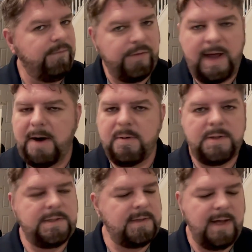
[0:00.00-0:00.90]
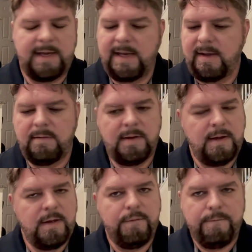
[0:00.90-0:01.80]
Flowers, again,
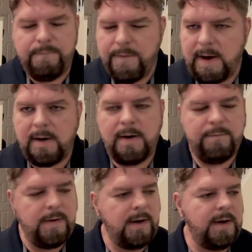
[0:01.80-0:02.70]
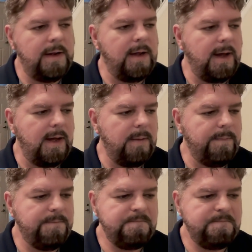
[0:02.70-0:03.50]
I'm